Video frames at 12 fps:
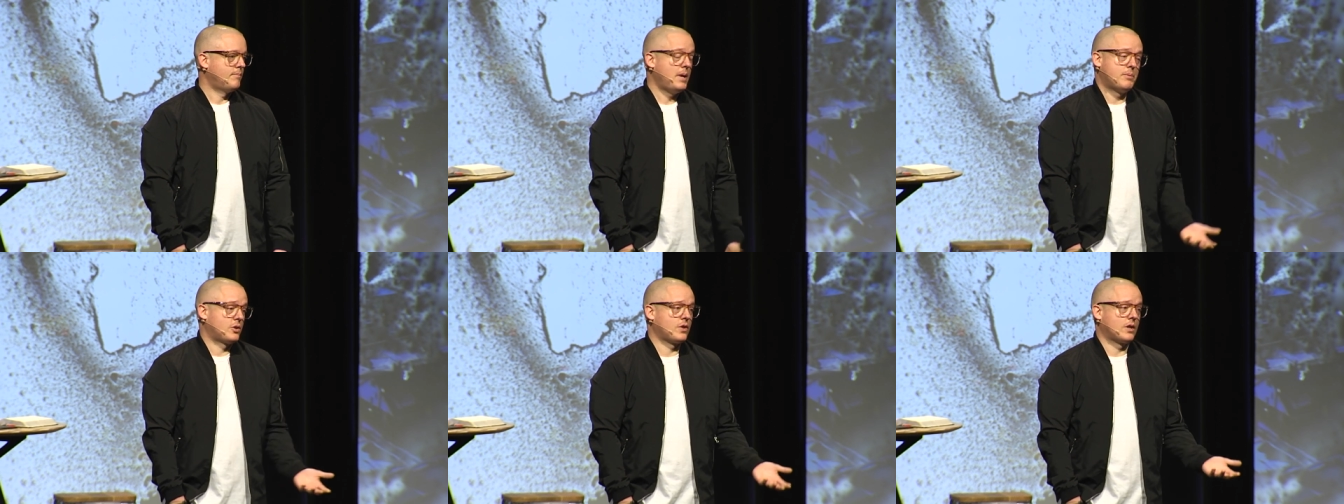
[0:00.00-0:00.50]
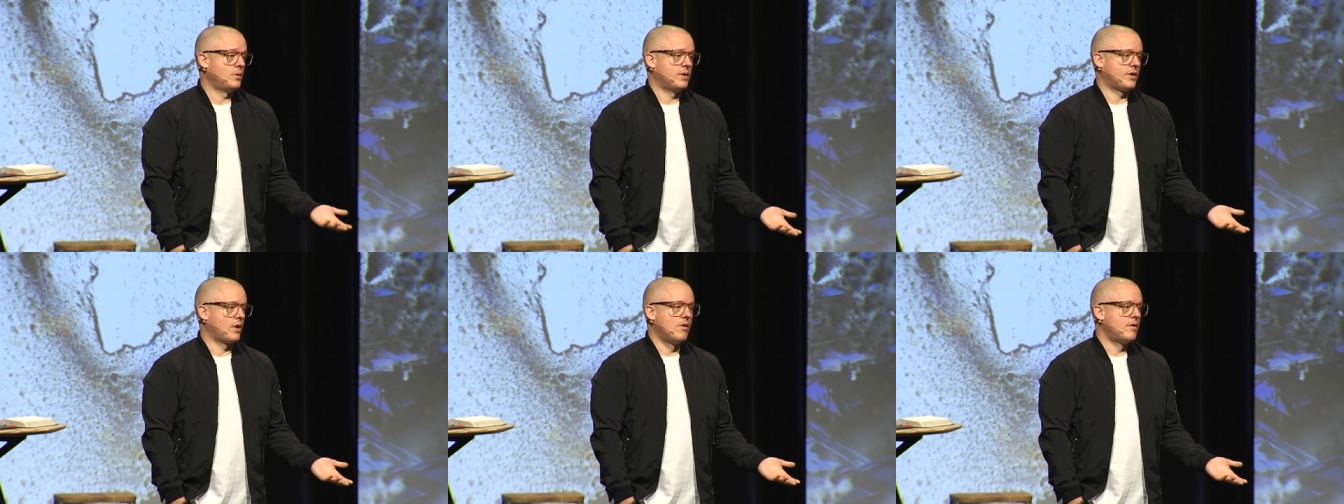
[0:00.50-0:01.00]
people struggle
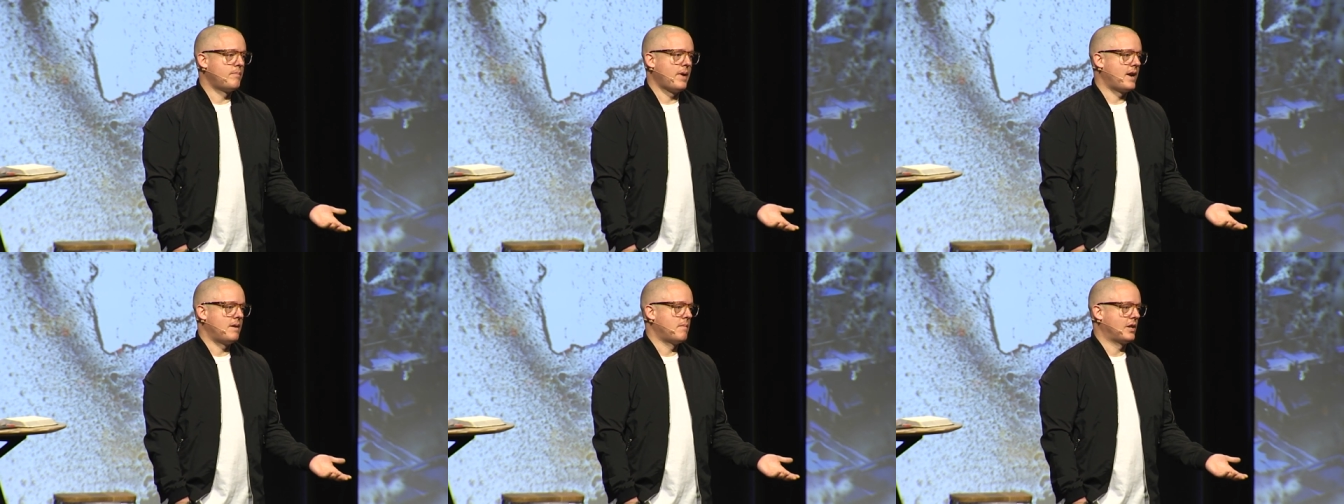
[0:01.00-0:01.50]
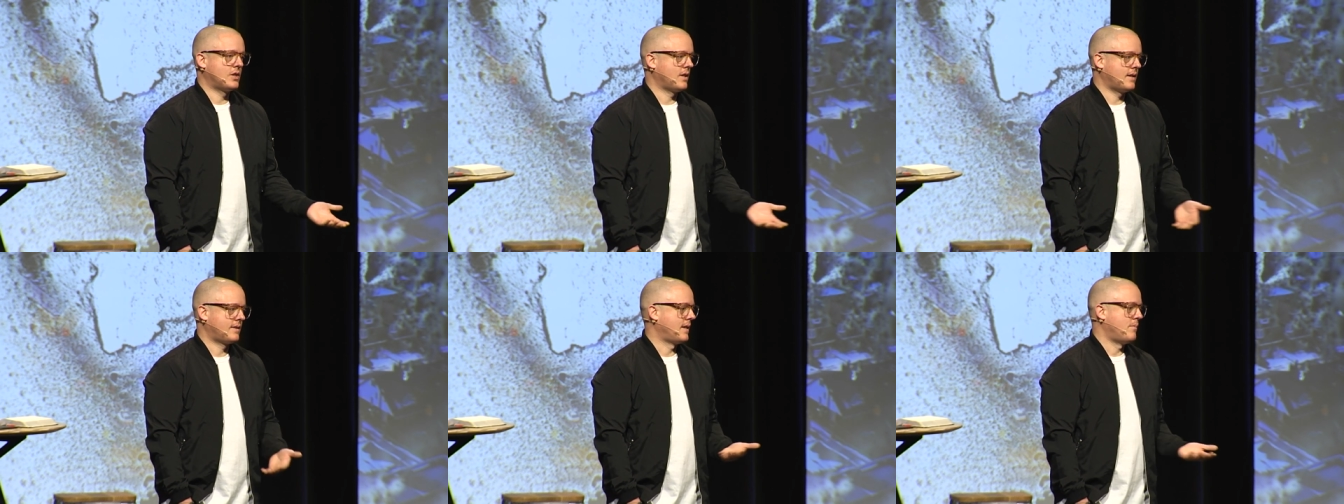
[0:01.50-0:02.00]
with their own pain, much
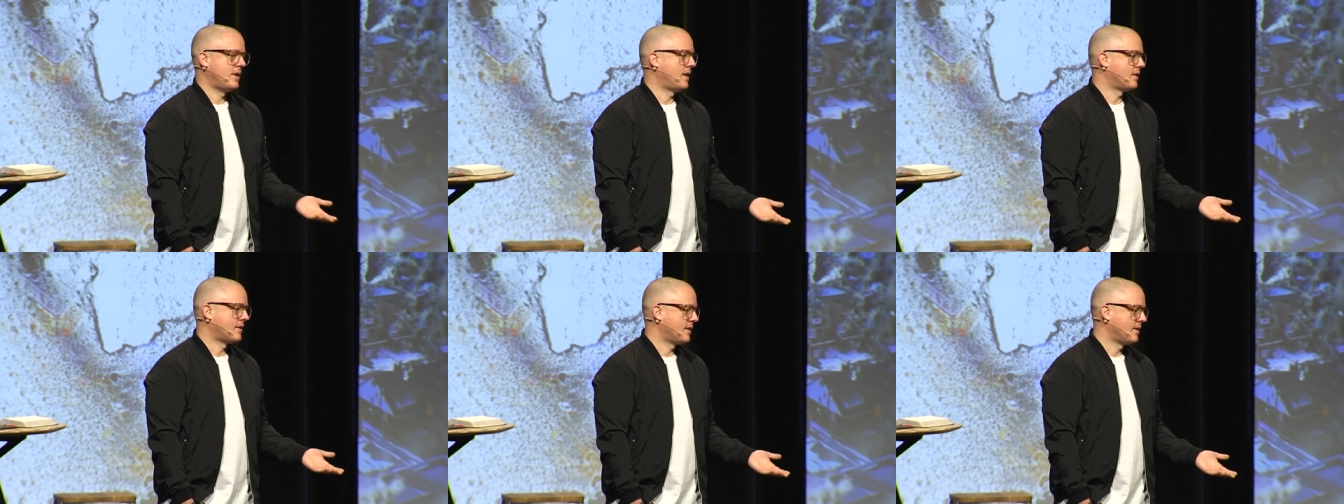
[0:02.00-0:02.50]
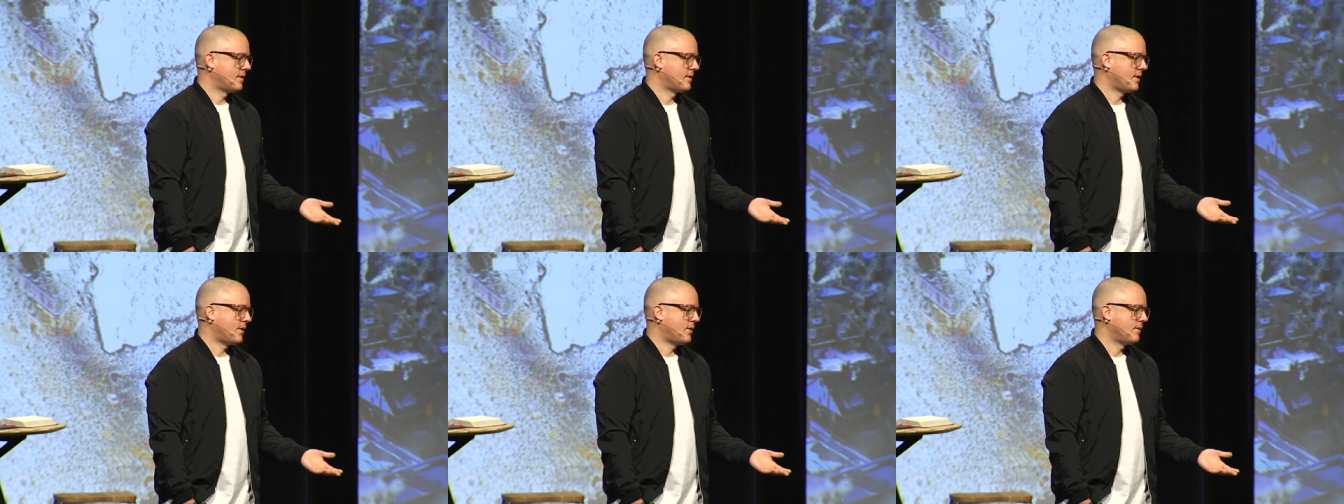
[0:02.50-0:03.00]
less someone else's.
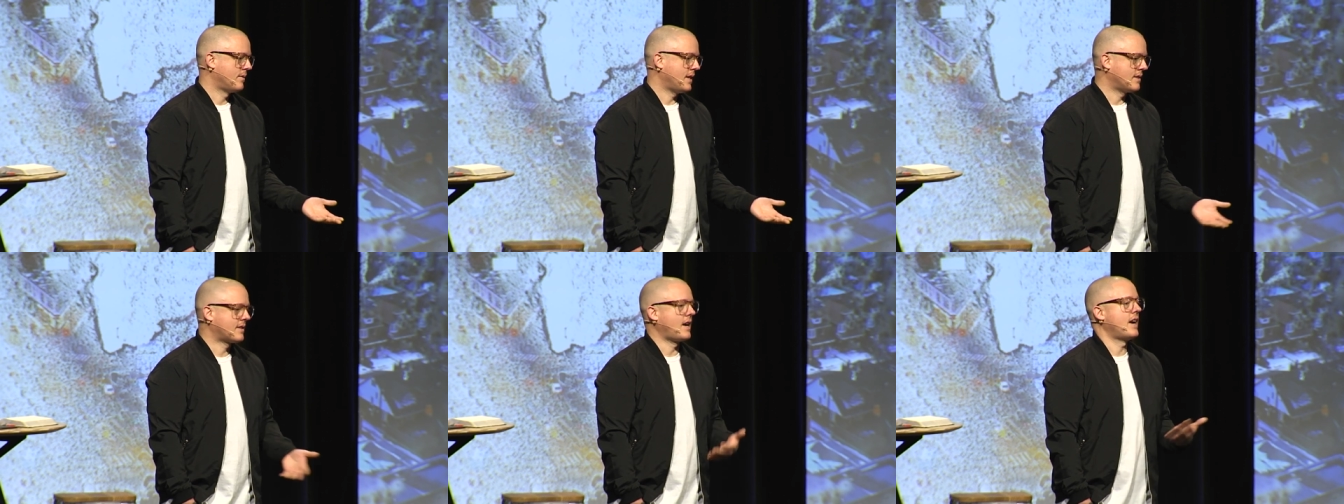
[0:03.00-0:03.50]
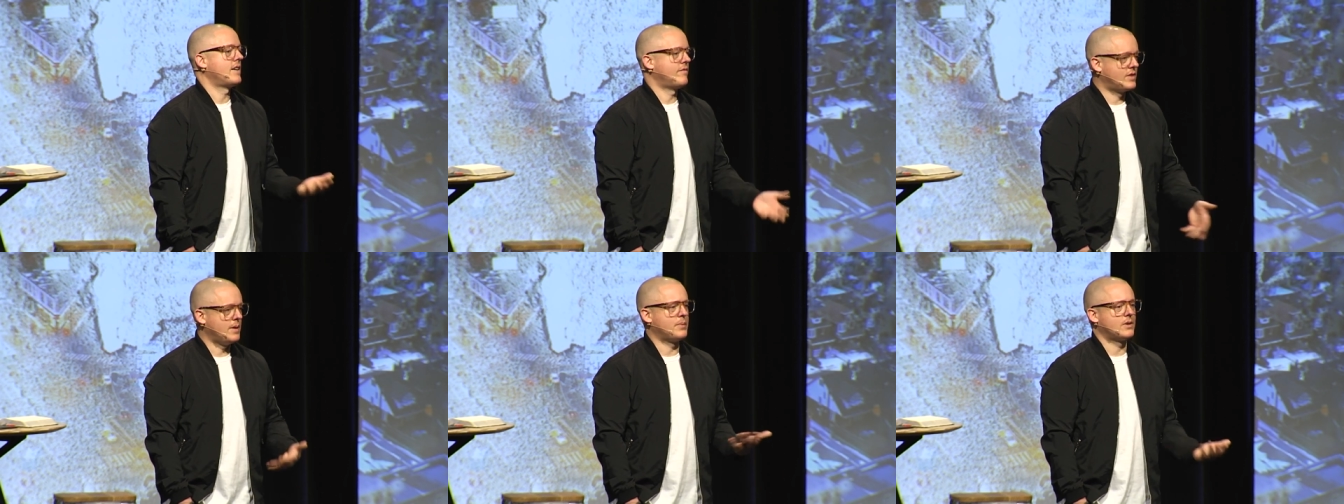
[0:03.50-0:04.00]
So that's kind
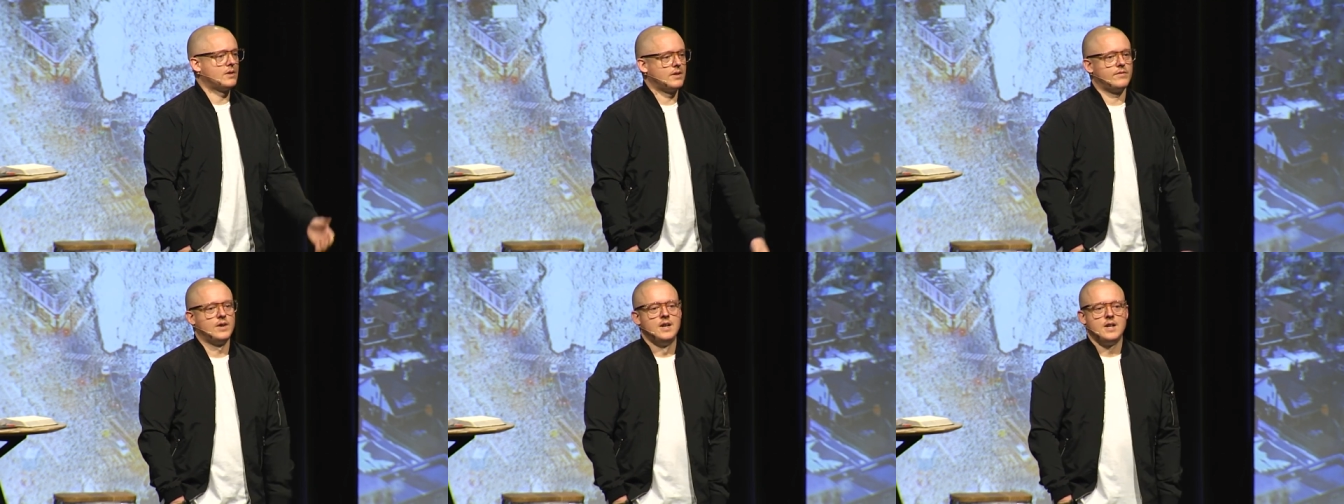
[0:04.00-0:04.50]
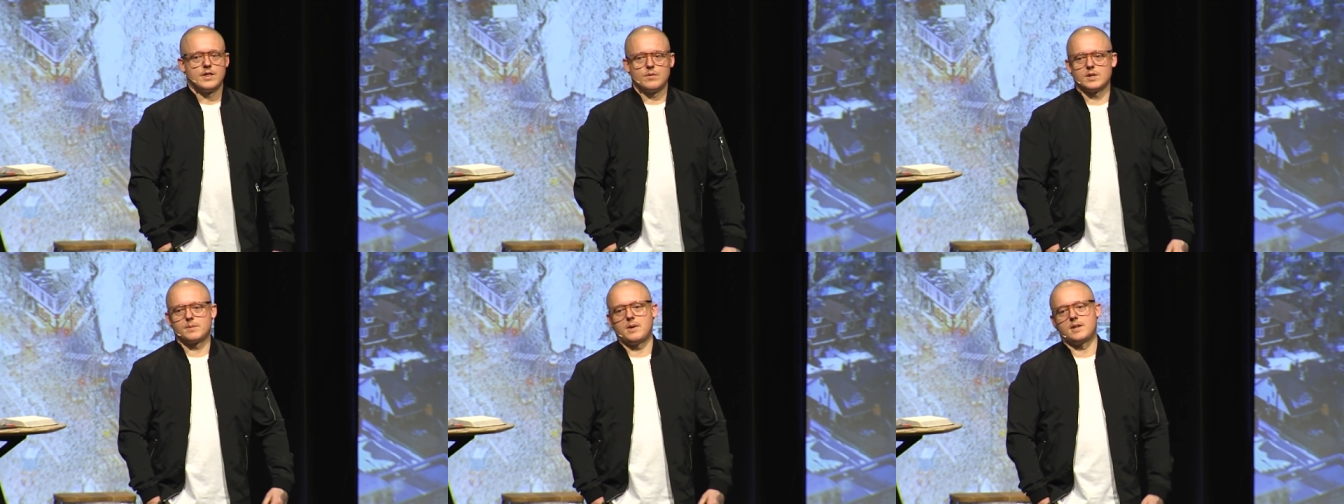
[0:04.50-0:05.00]
of typical of the
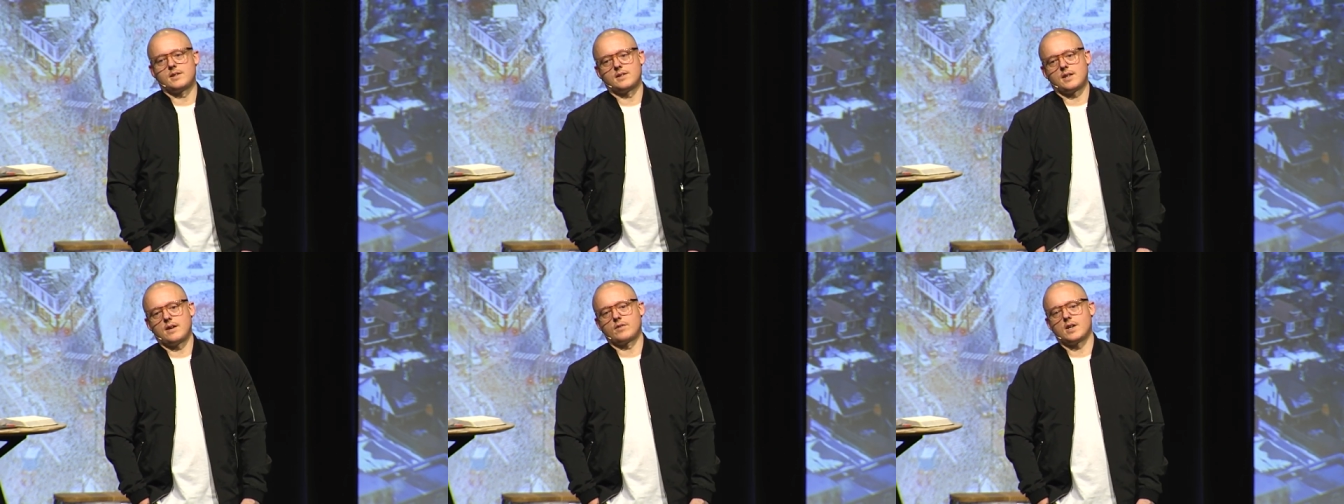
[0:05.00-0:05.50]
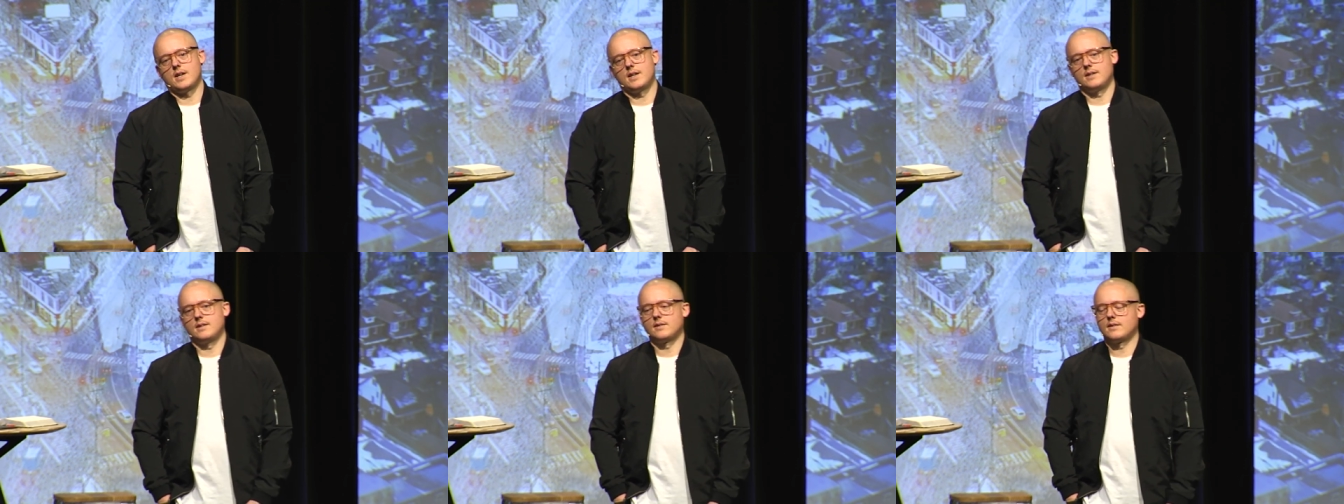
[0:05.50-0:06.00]
responses that I've
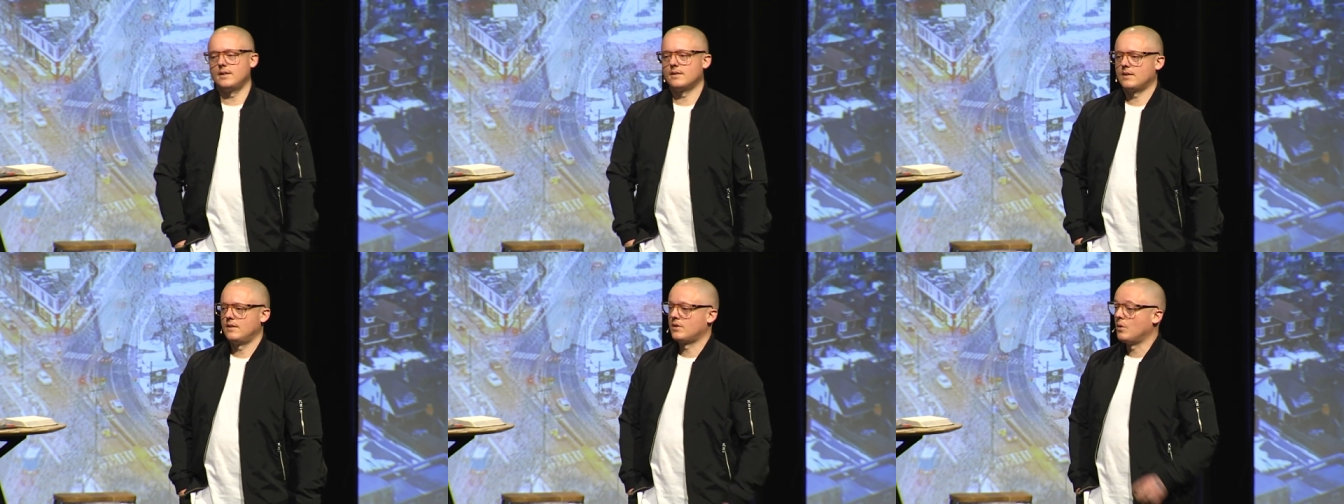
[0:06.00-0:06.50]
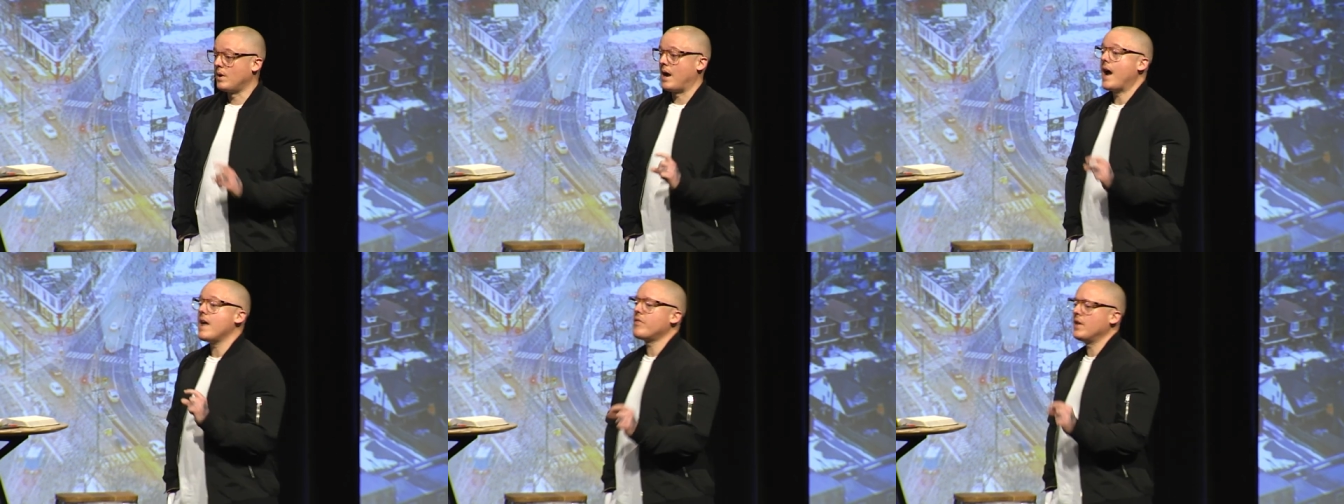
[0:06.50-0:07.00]
got in this season. And so when
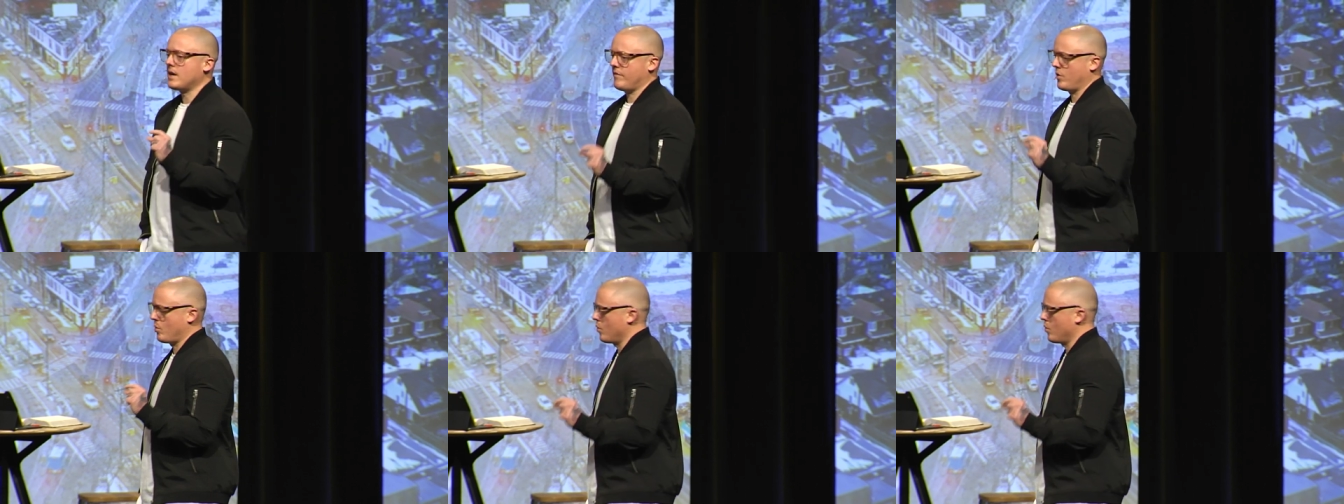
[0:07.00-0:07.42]
I think of